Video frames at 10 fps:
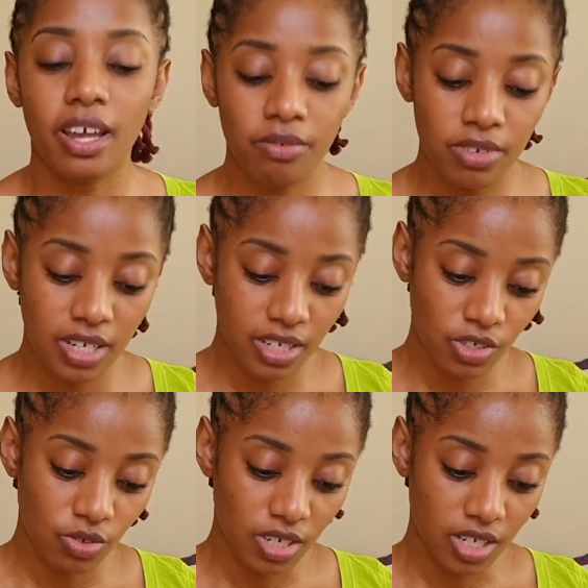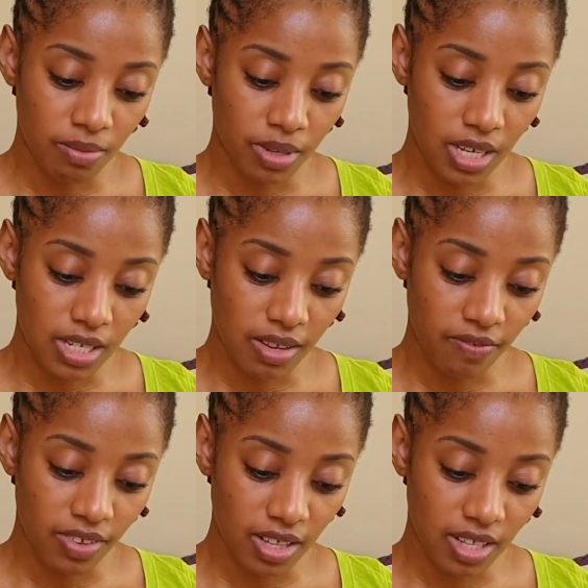really and truly, because I
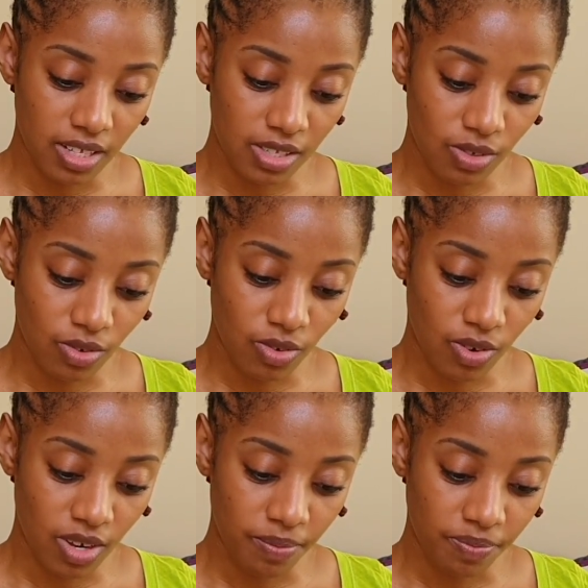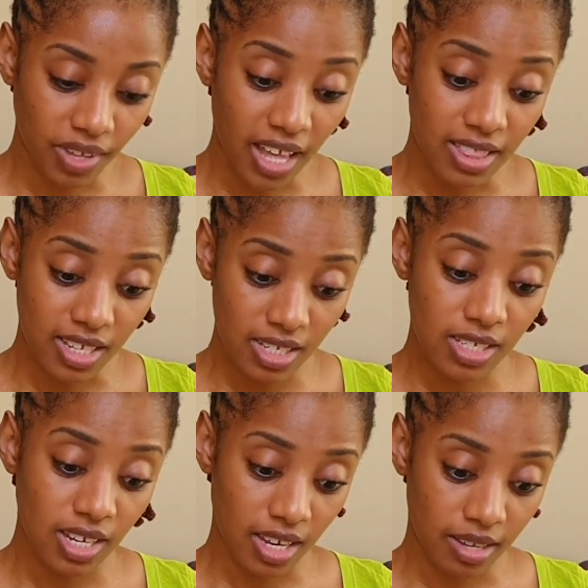felt as though at this
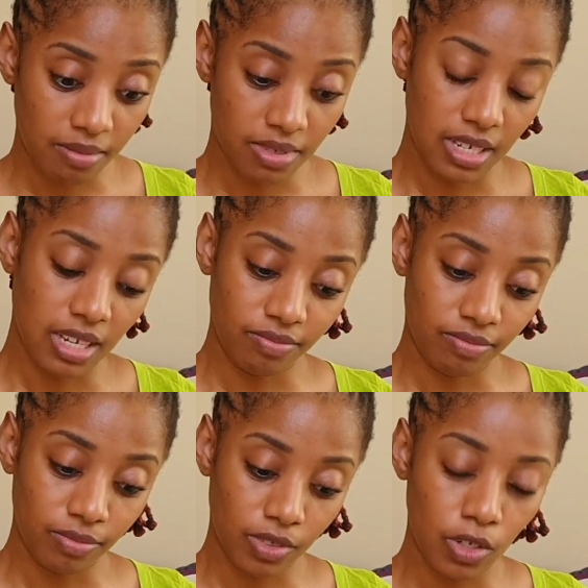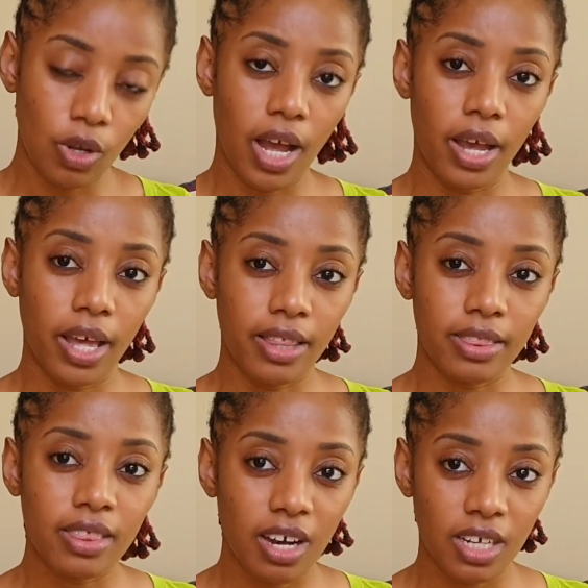time, you know, I
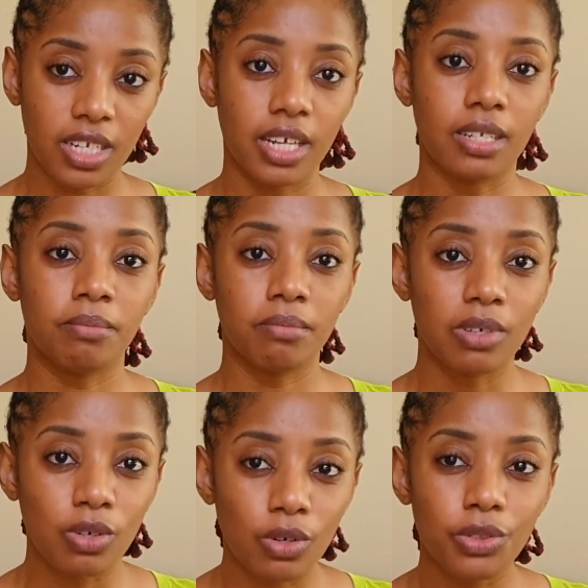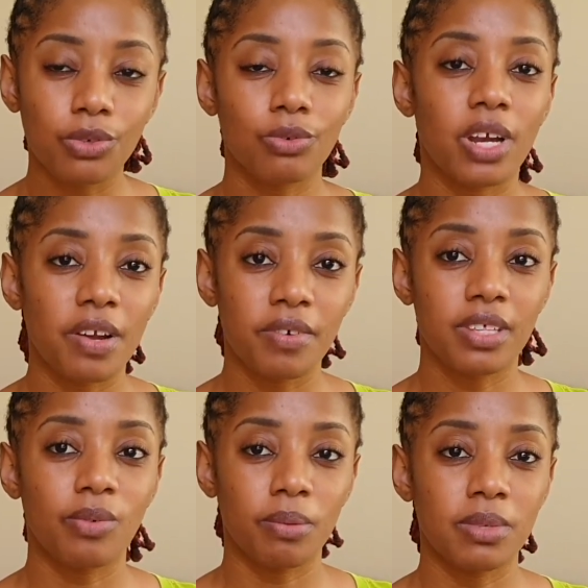thought that we go through
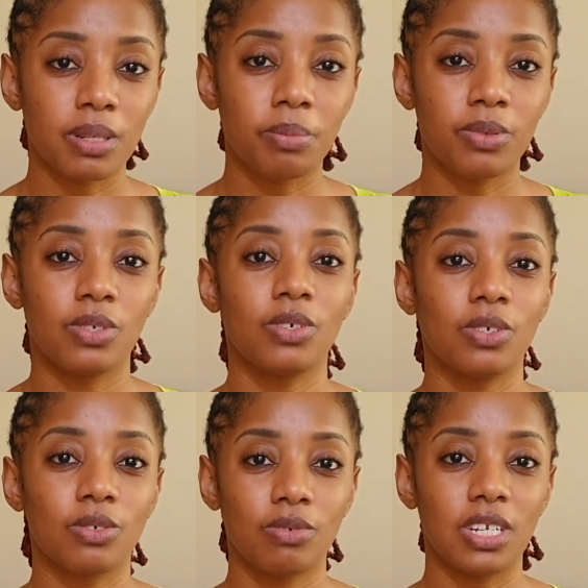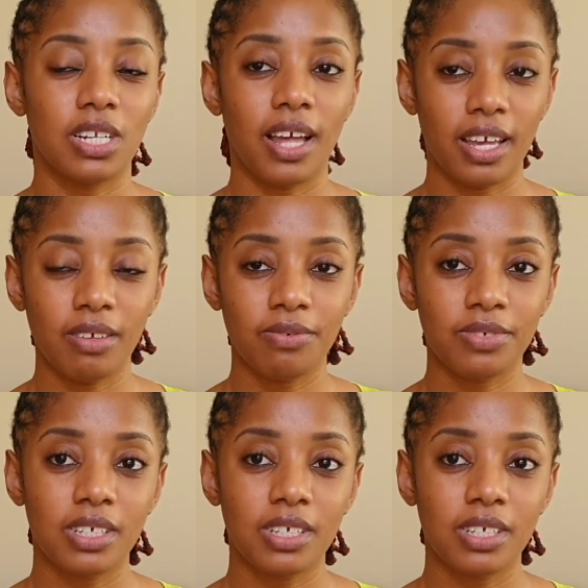everything I'm supposed to go through in life.